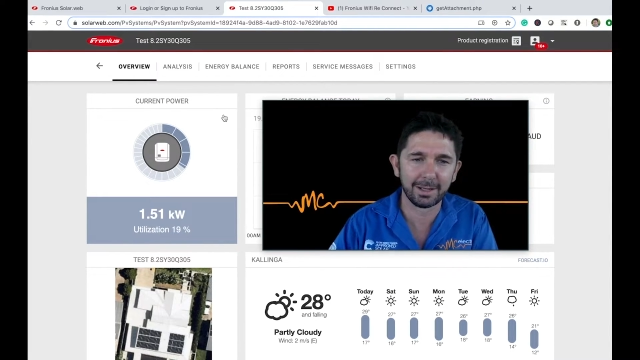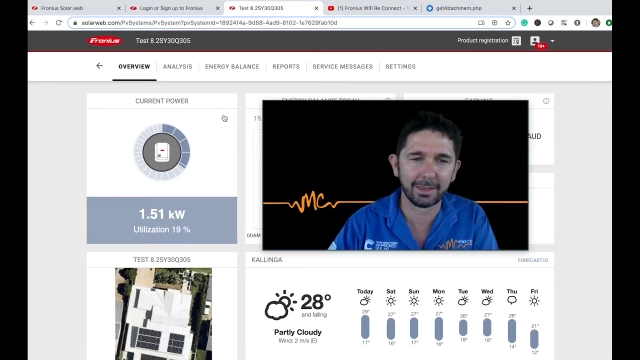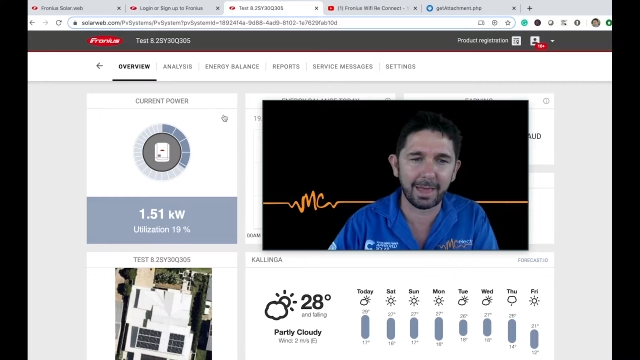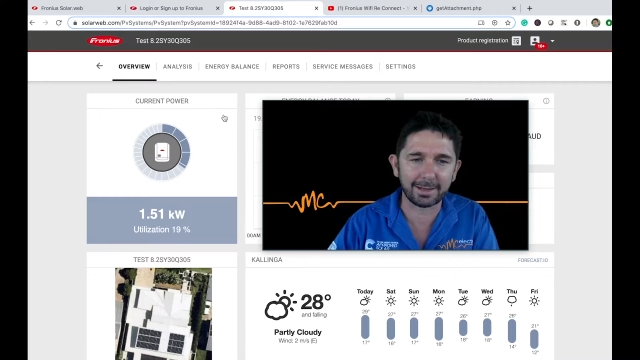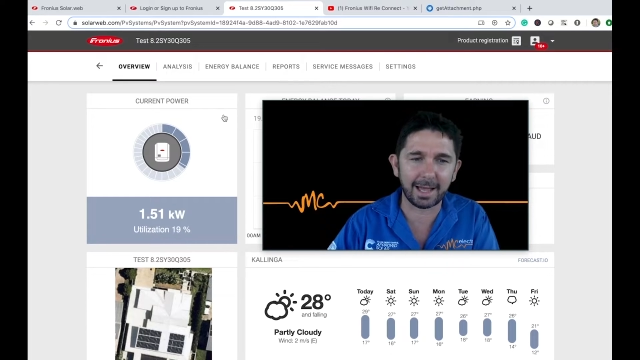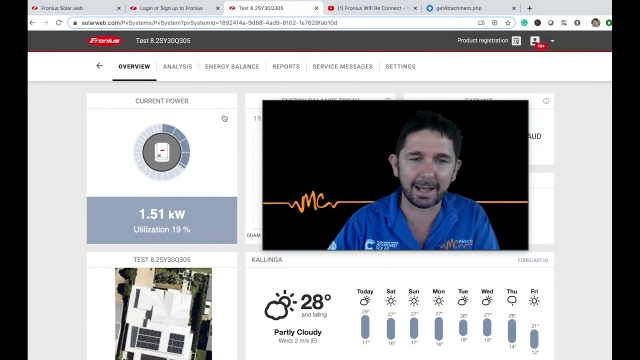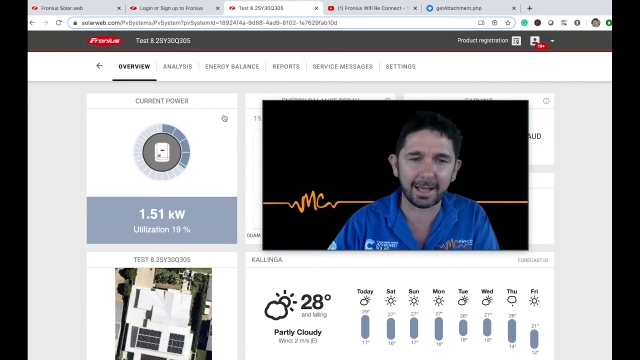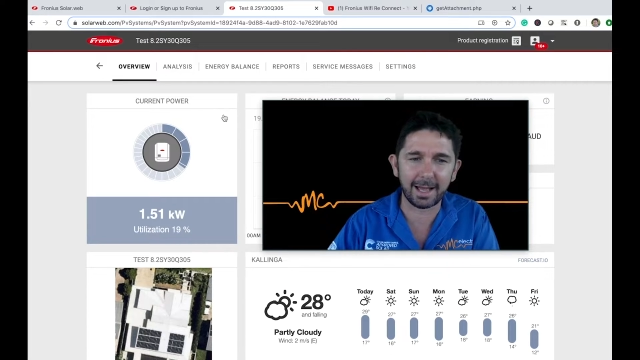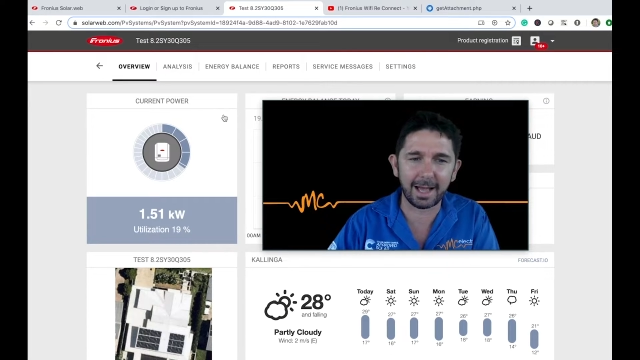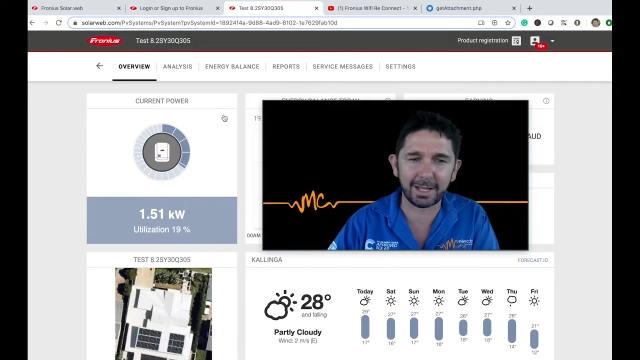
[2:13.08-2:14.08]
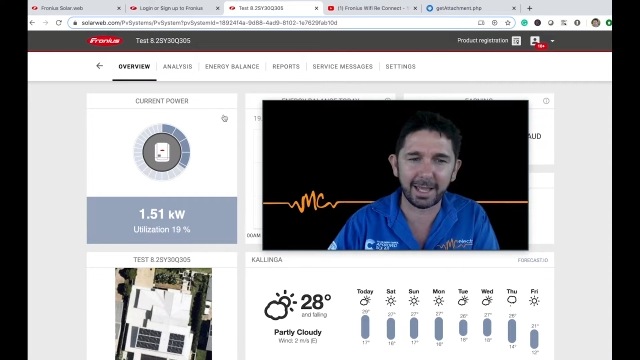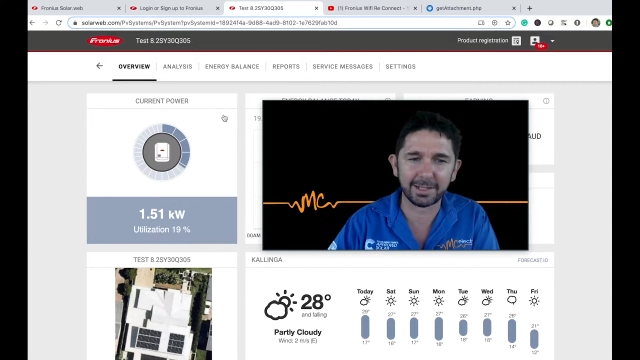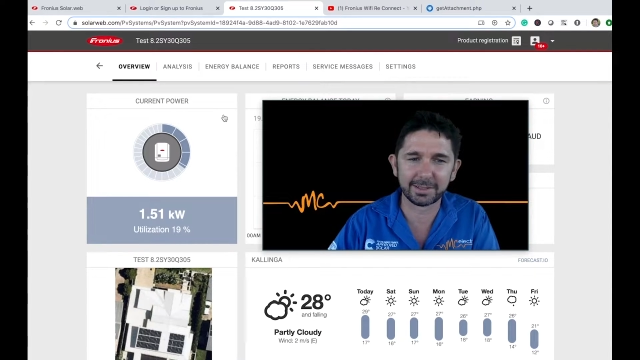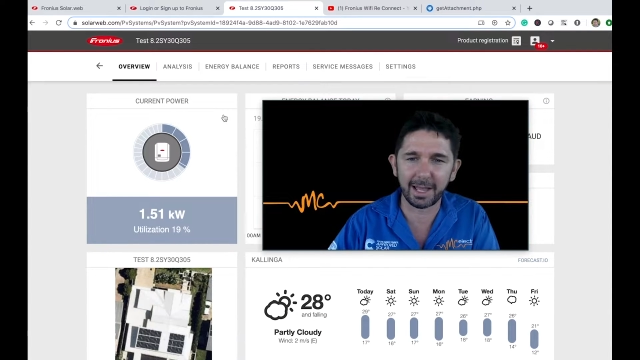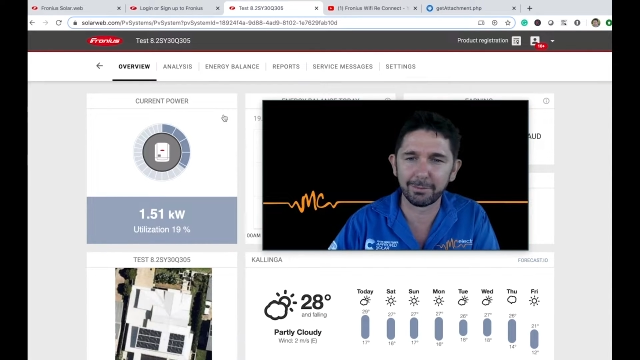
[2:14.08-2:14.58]
That data
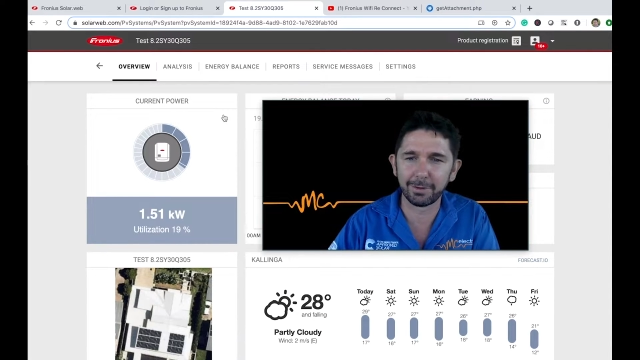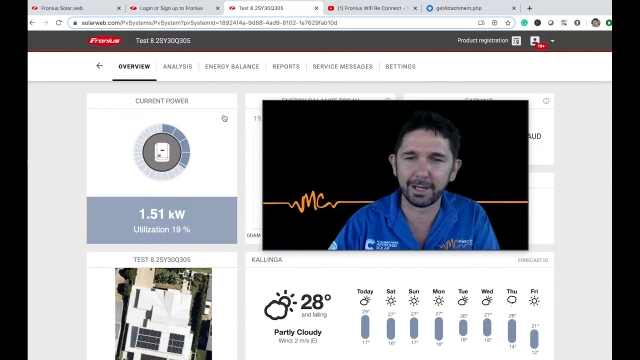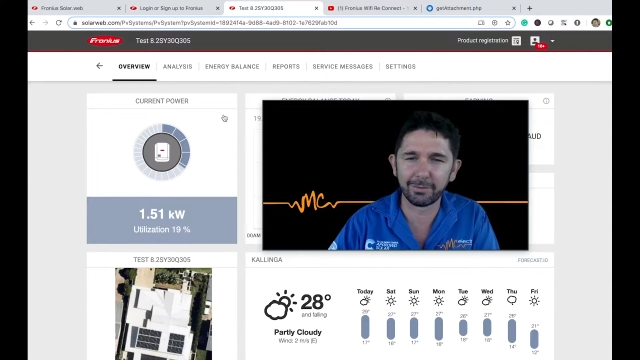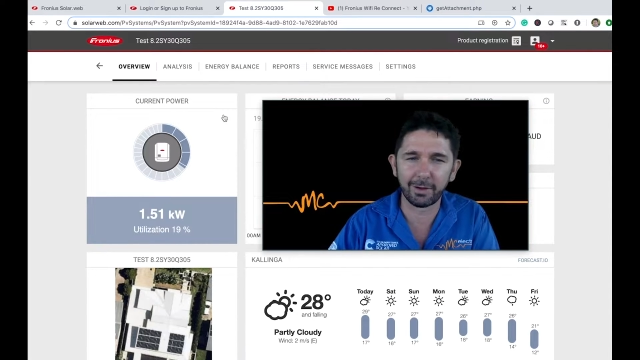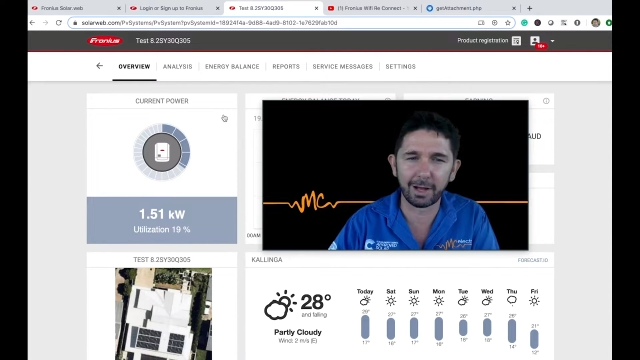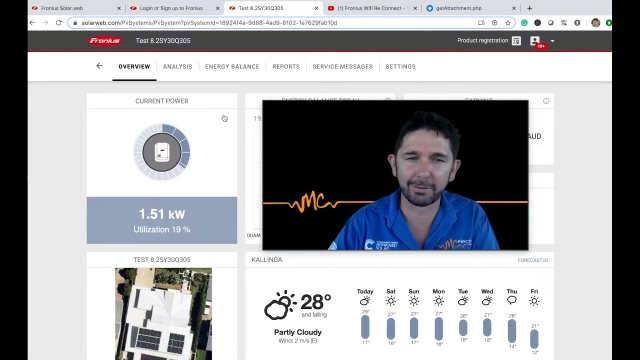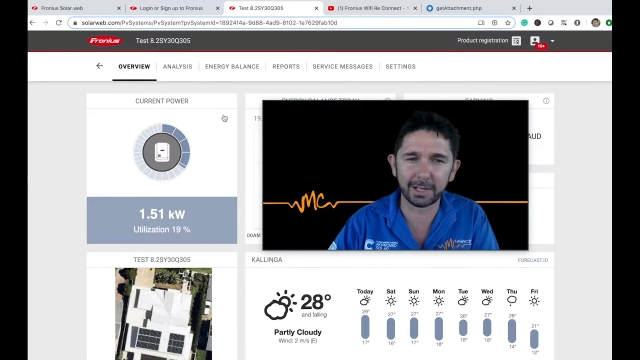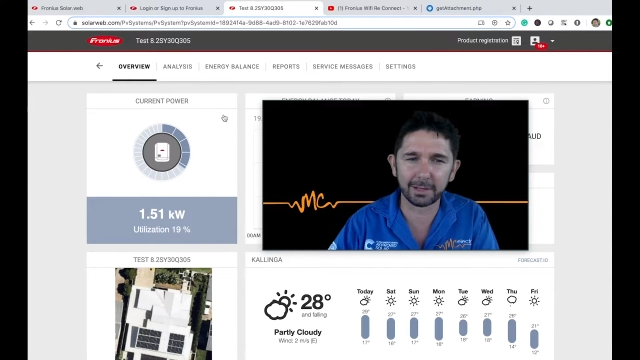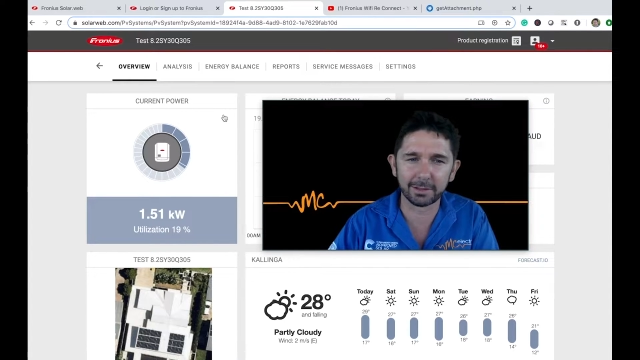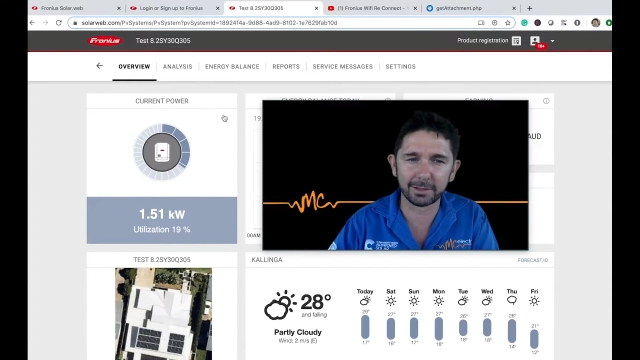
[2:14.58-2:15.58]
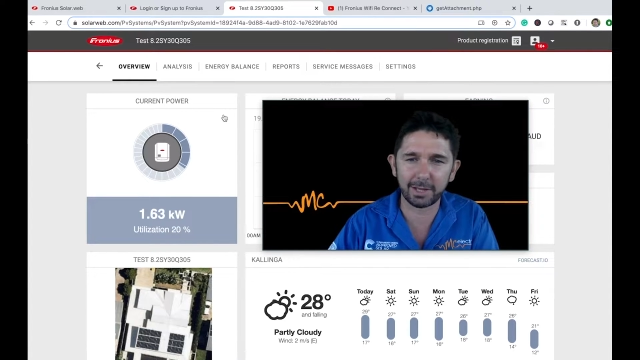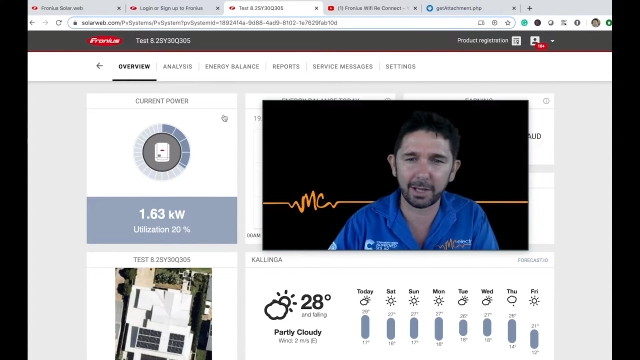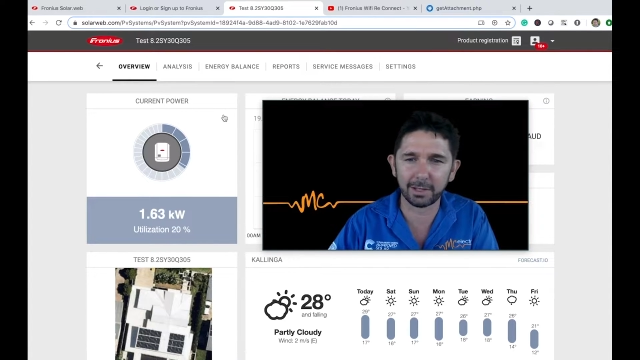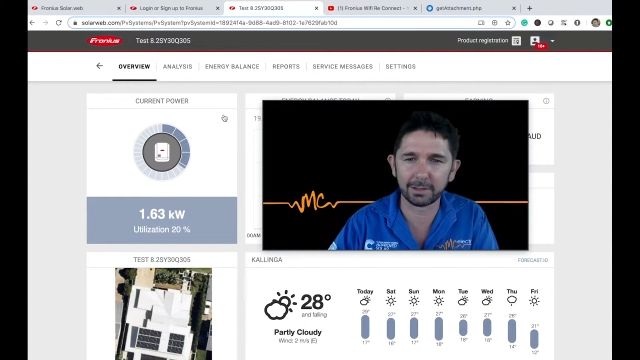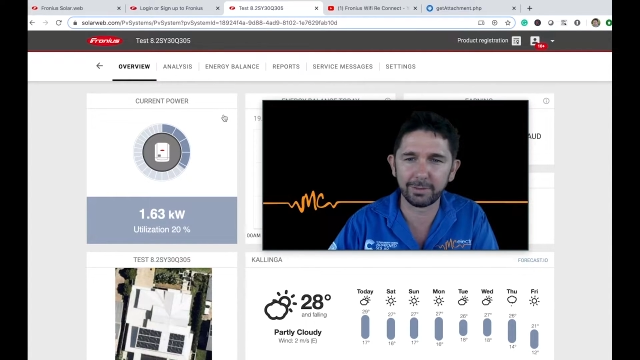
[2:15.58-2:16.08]
updates every five seconds or so,
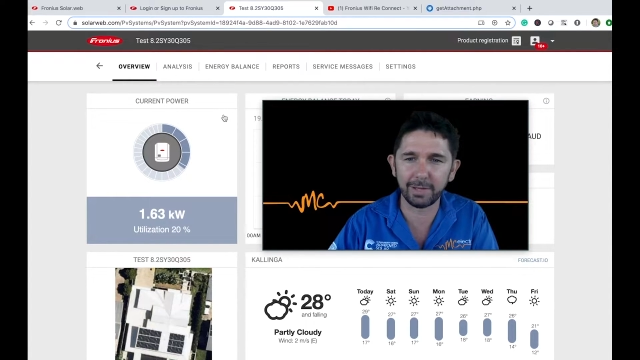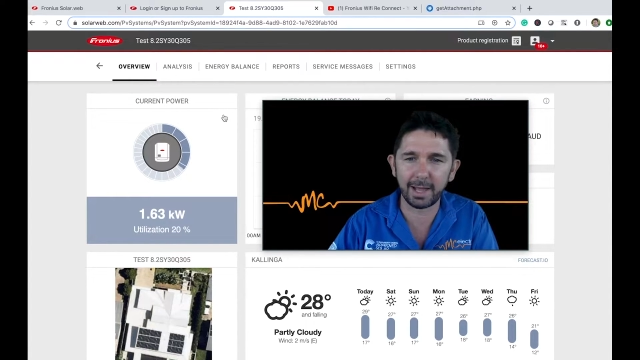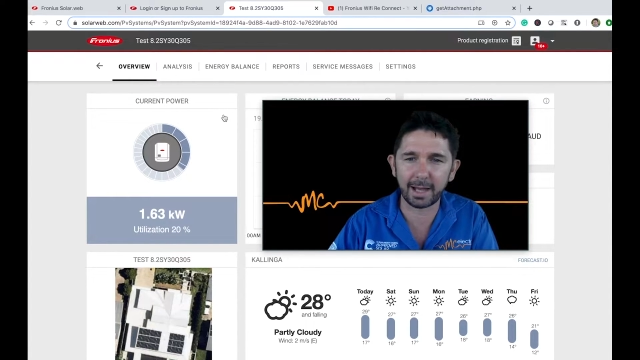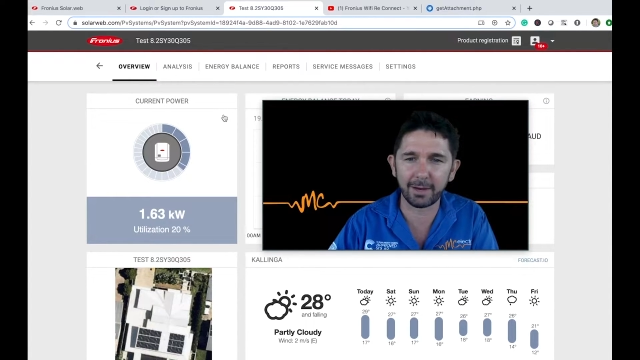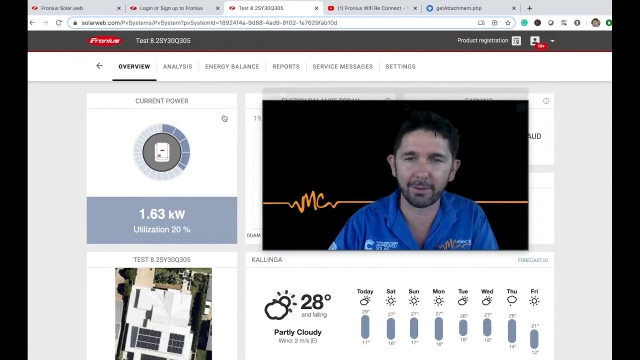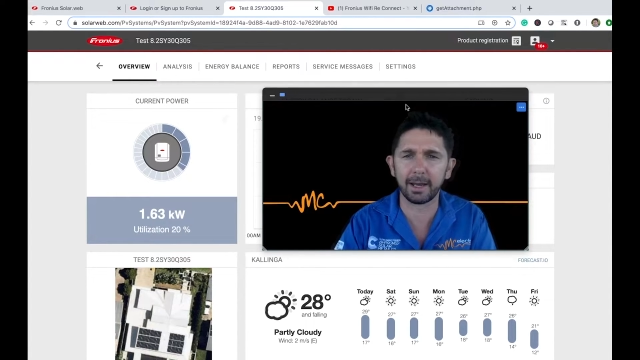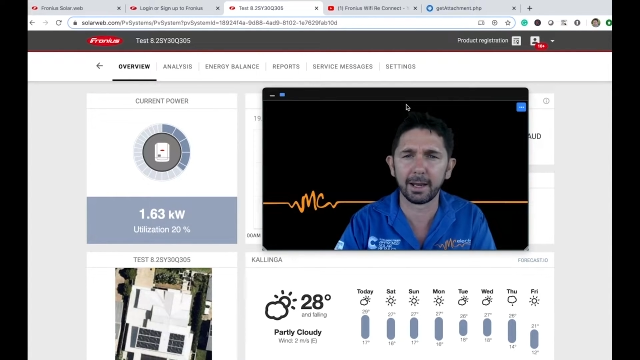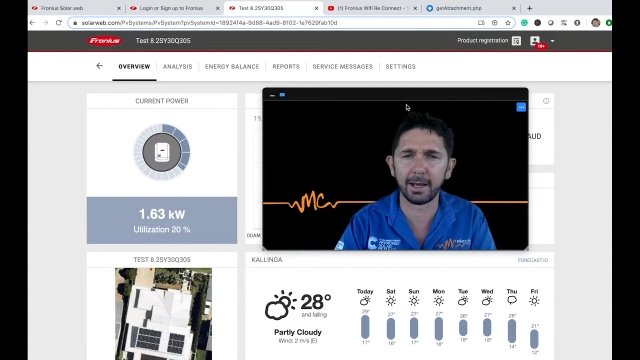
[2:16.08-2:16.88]
so it's fairly accurate.